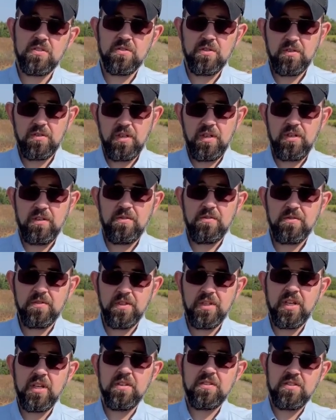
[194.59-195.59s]
so it
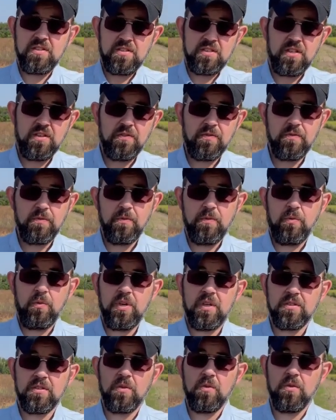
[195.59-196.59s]
lends itself
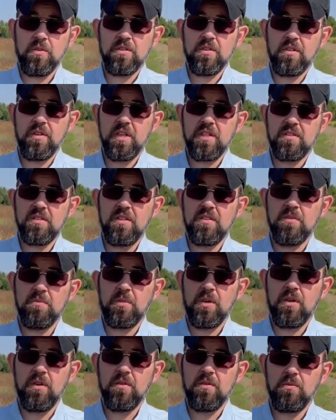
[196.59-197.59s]
well towards a late season
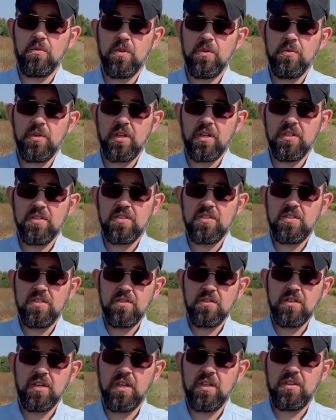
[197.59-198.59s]
burn where we could
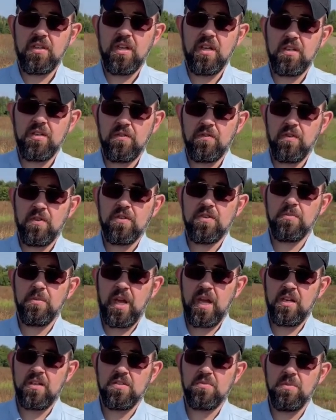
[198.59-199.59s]
still get that diverse
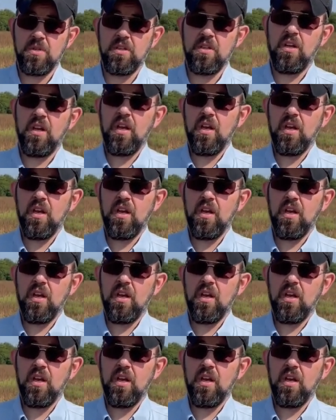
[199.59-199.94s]
management,